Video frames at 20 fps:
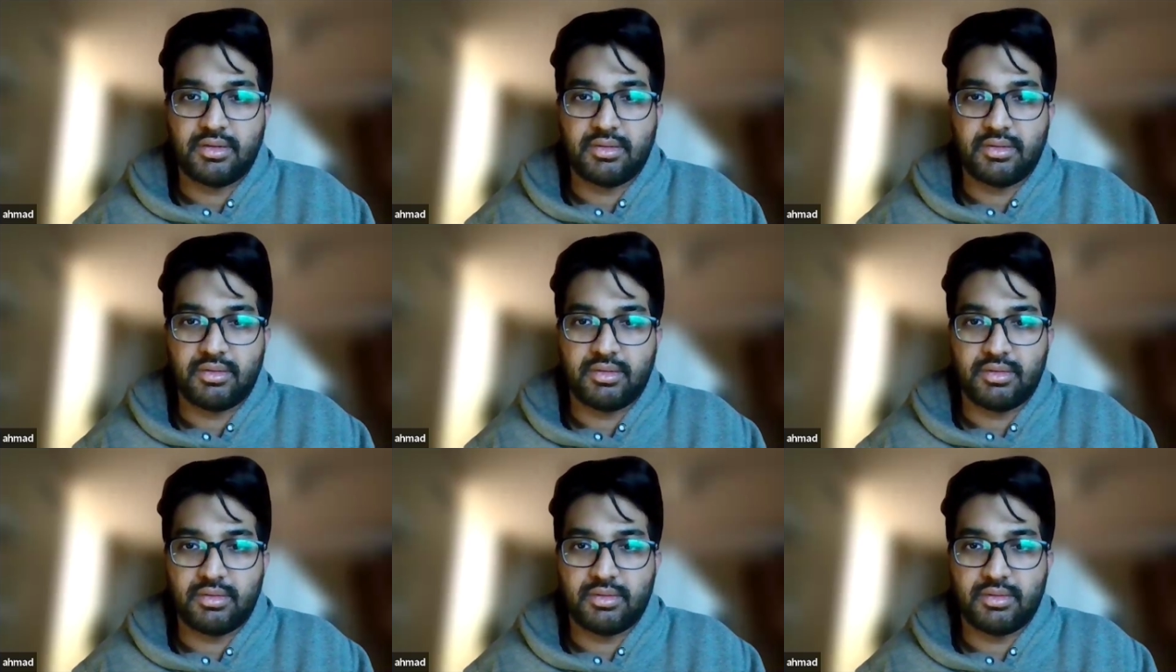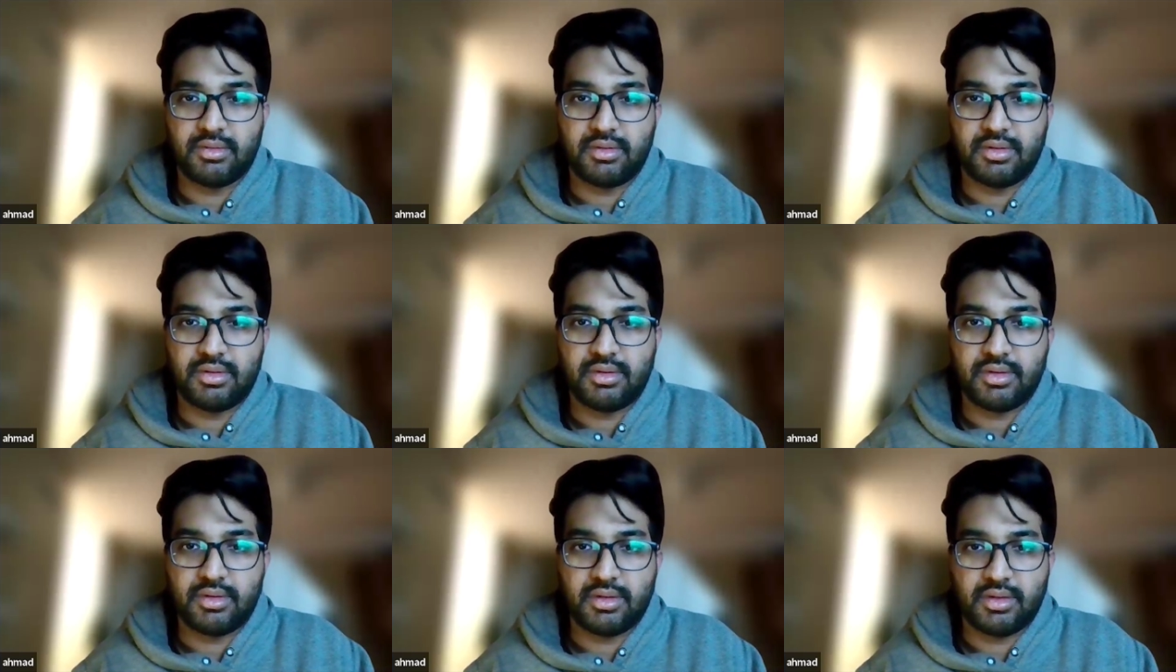
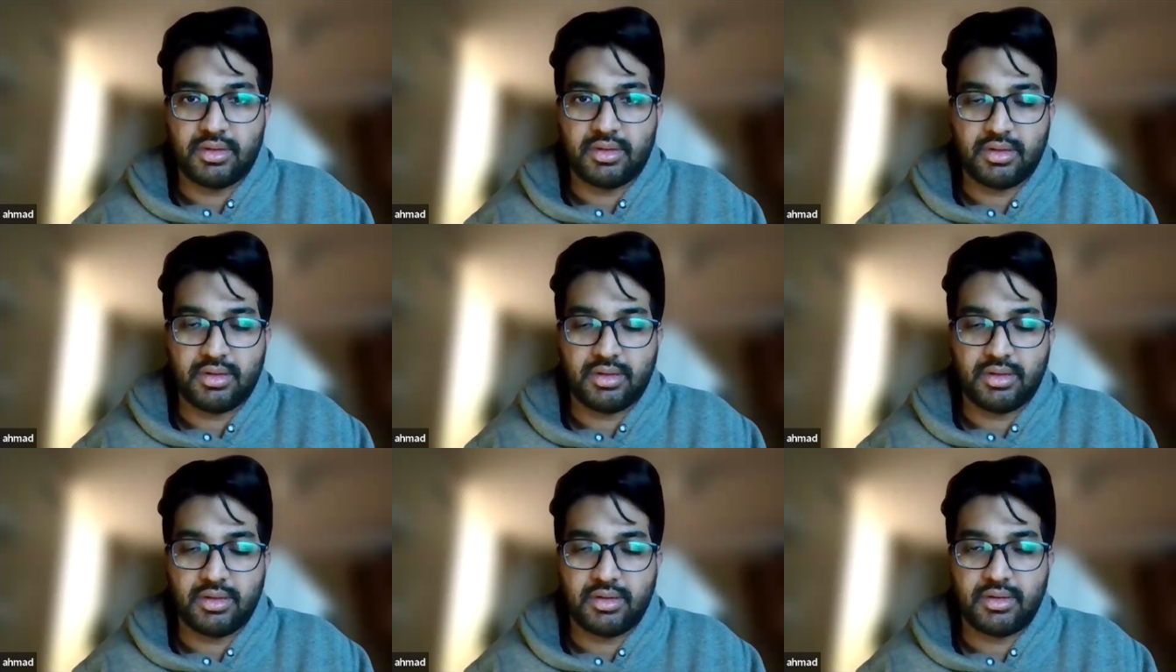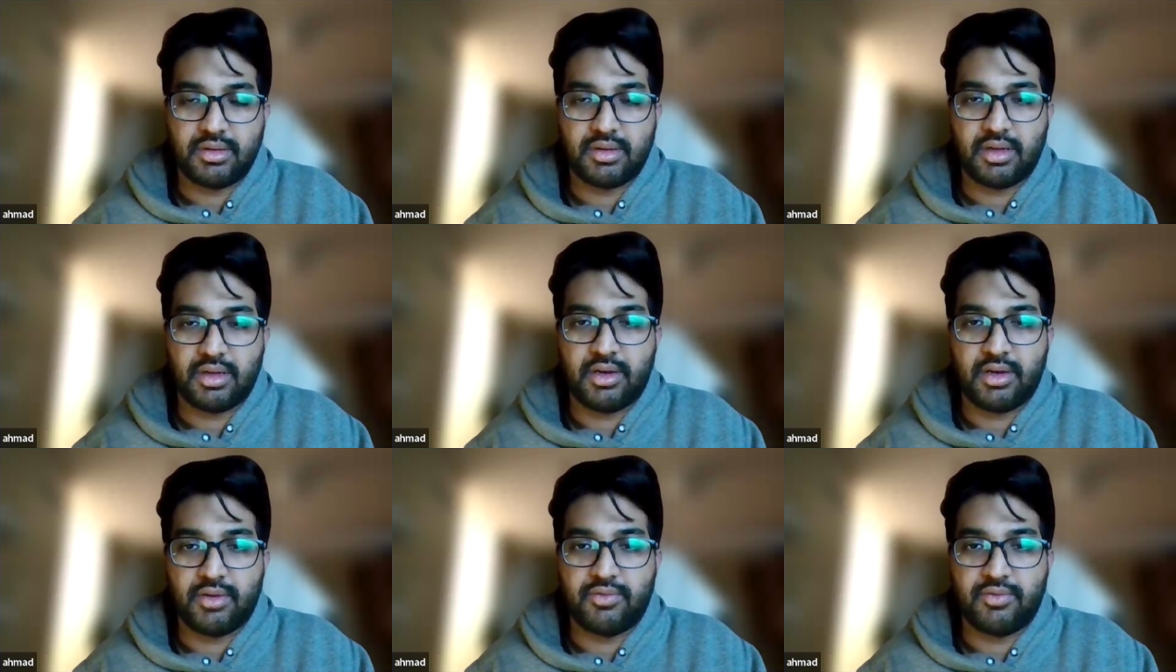to
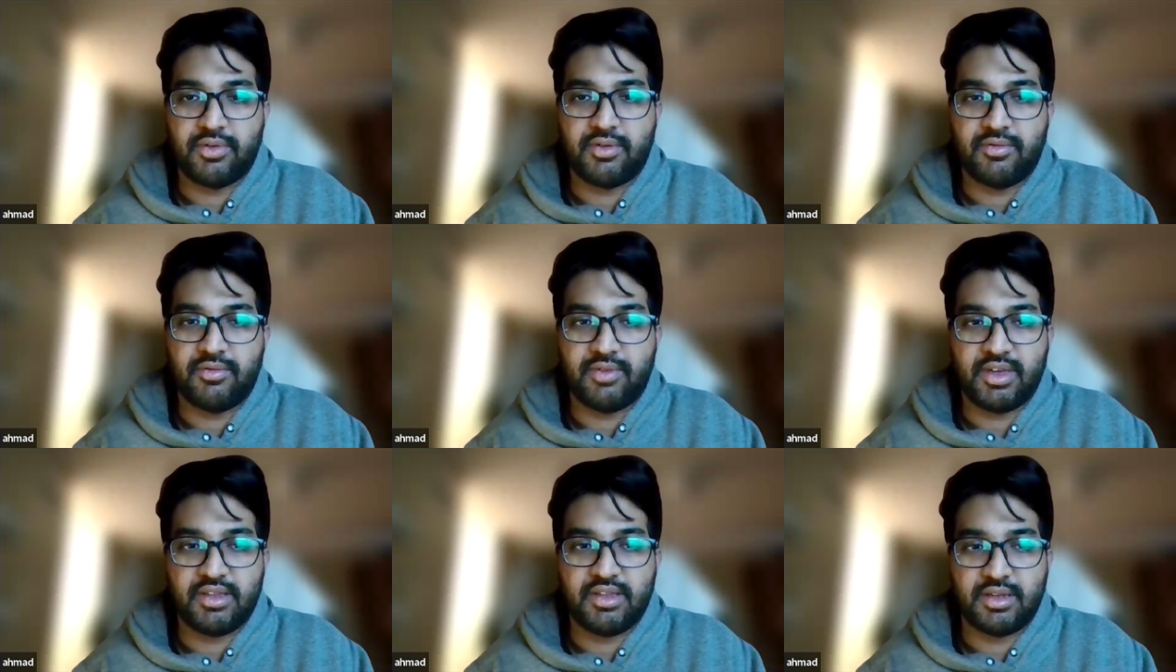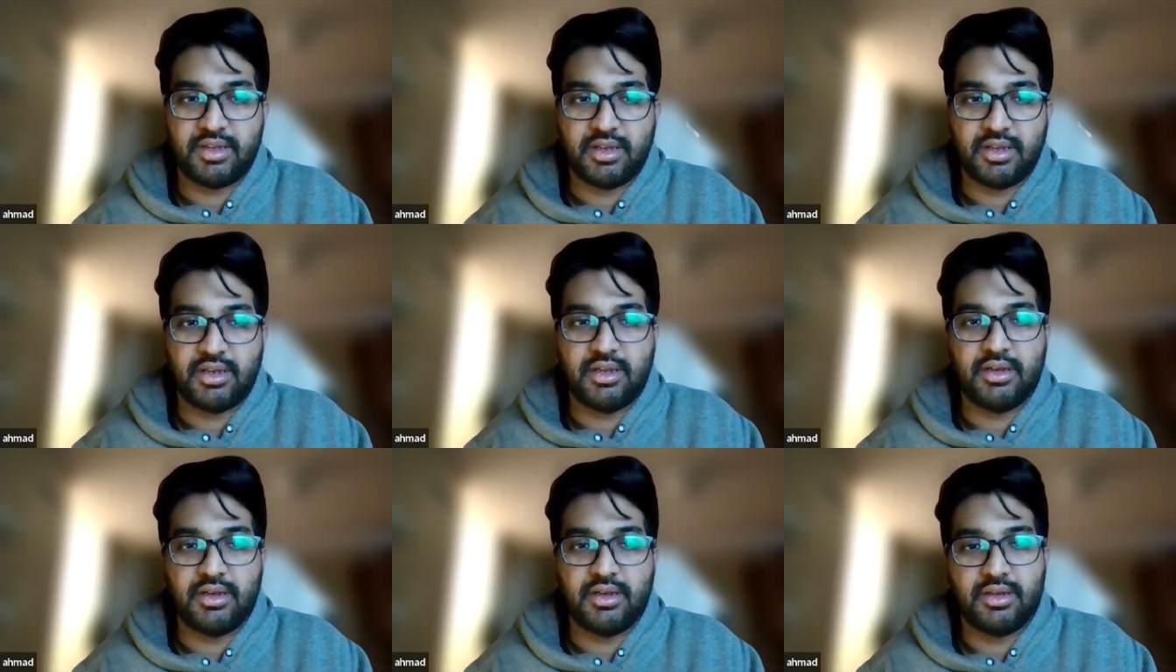kind of
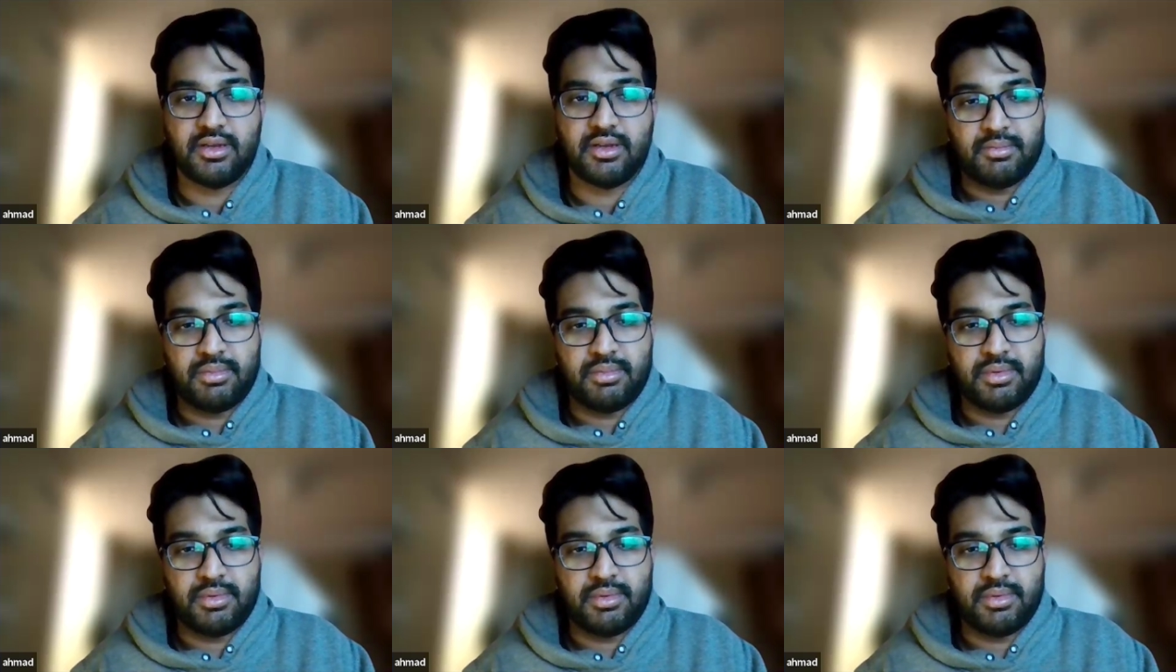invest in it.